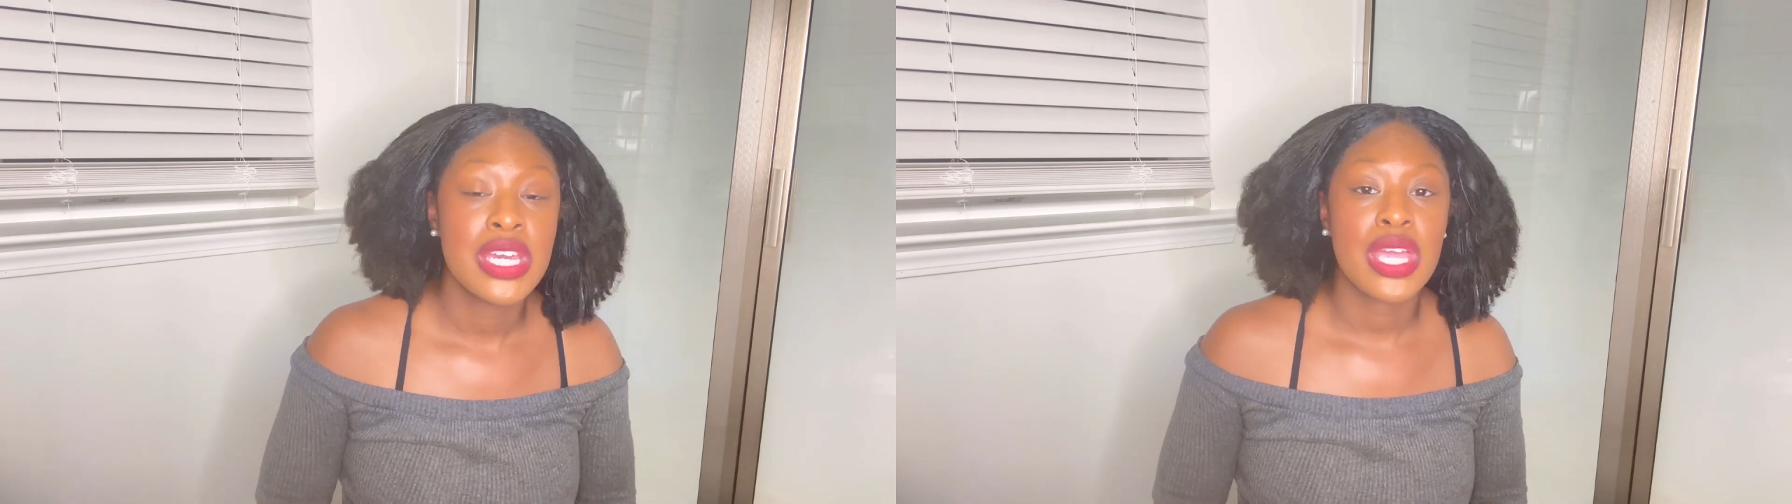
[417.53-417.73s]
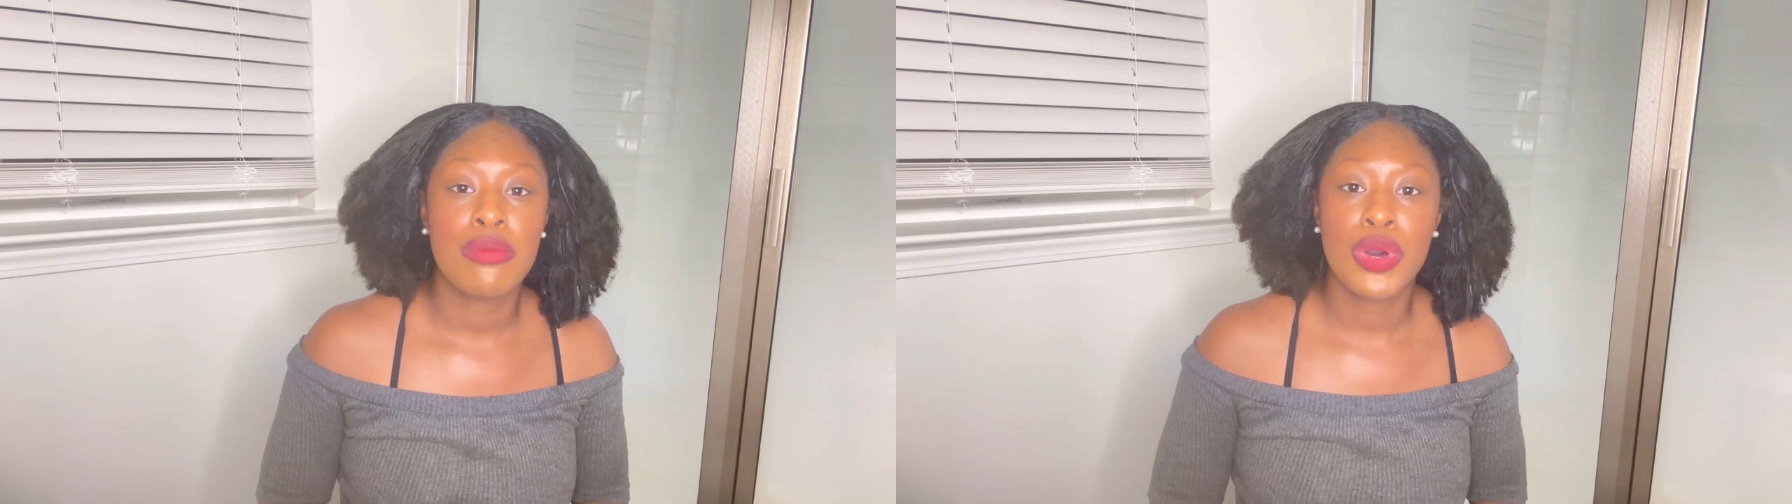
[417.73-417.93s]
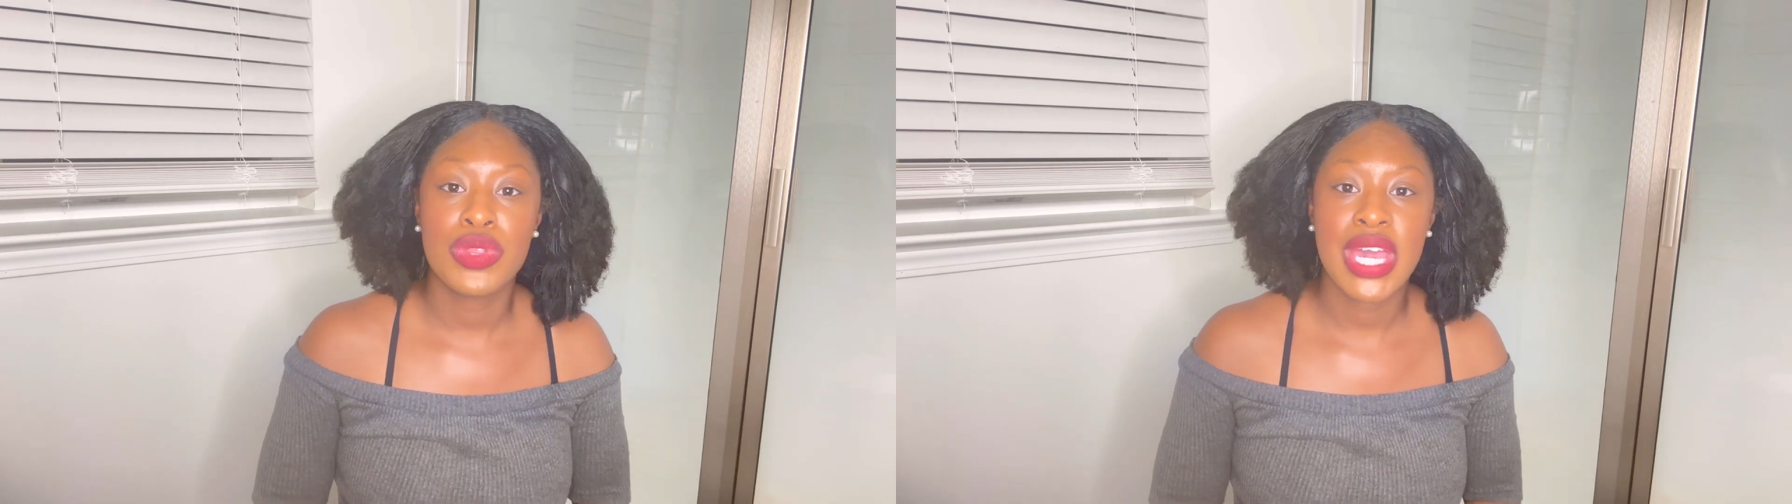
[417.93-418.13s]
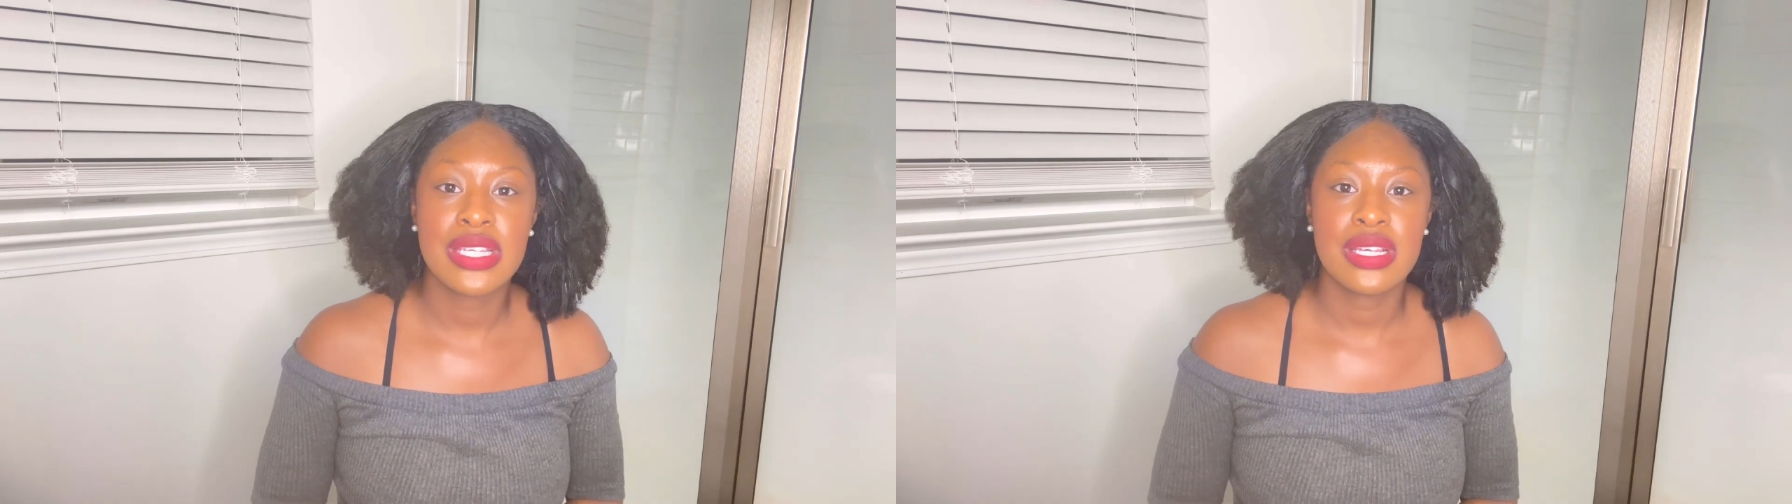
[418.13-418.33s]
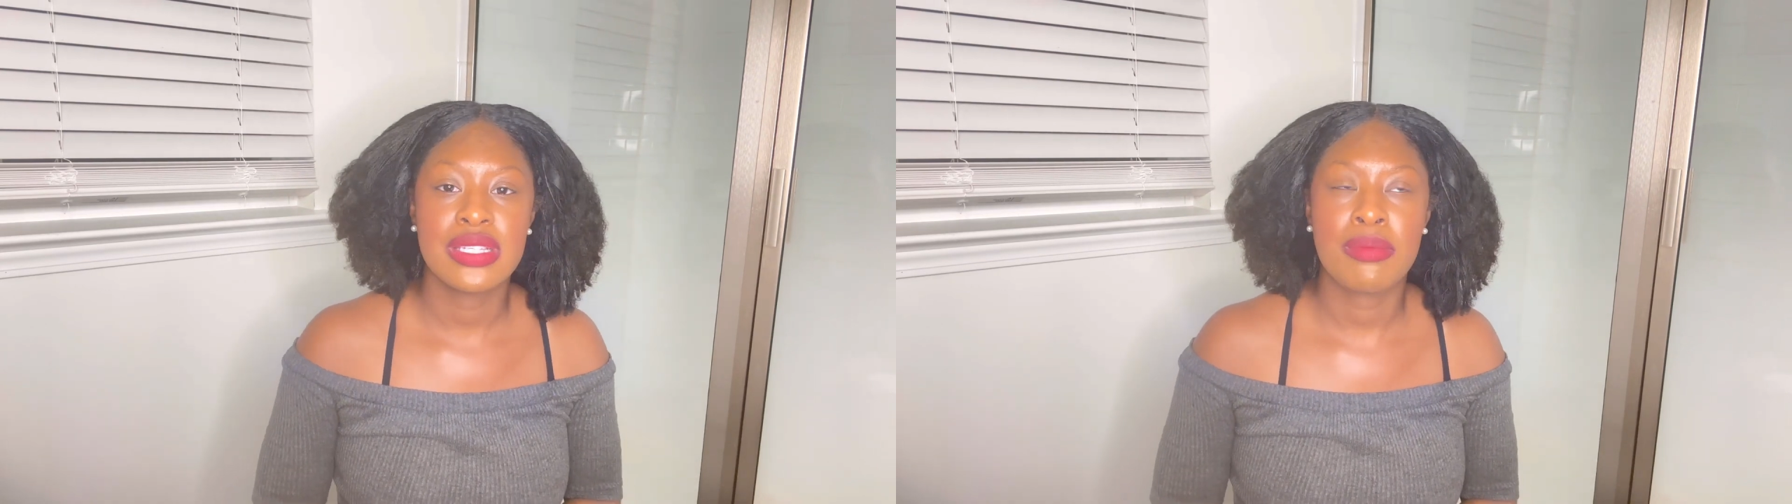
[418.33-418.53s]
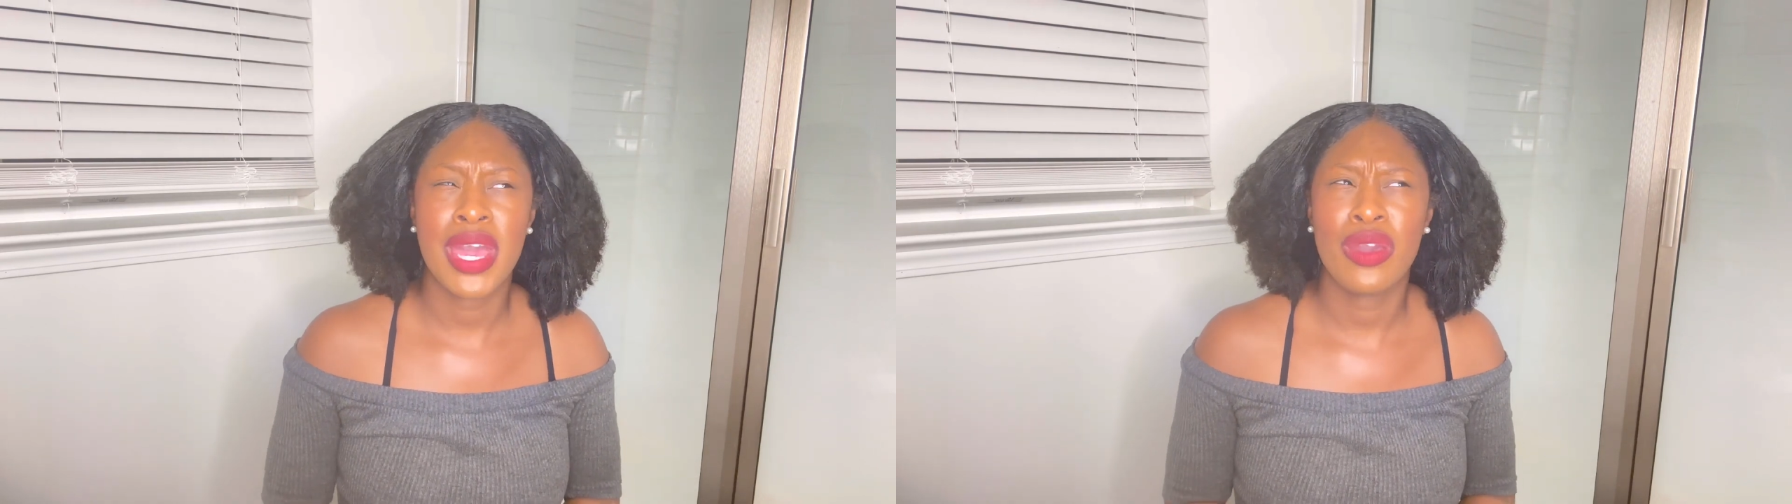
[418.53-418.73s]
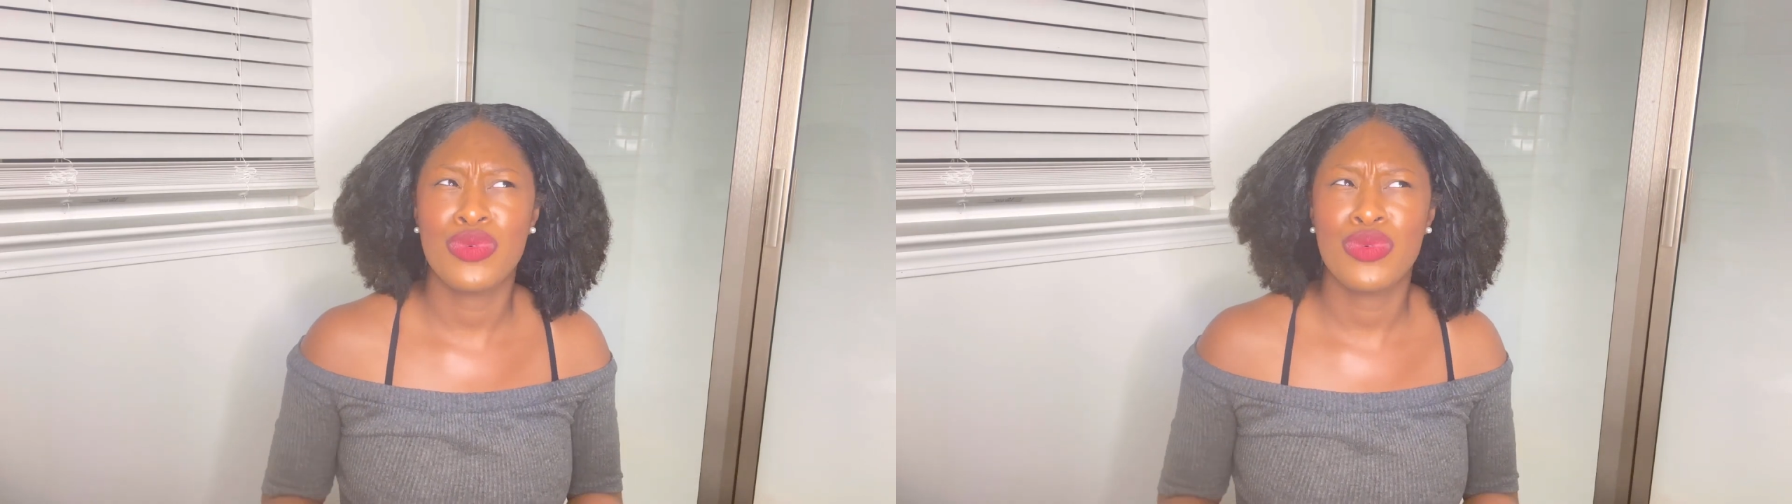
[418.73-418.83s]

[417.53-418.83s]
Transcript: in both cases, and my hair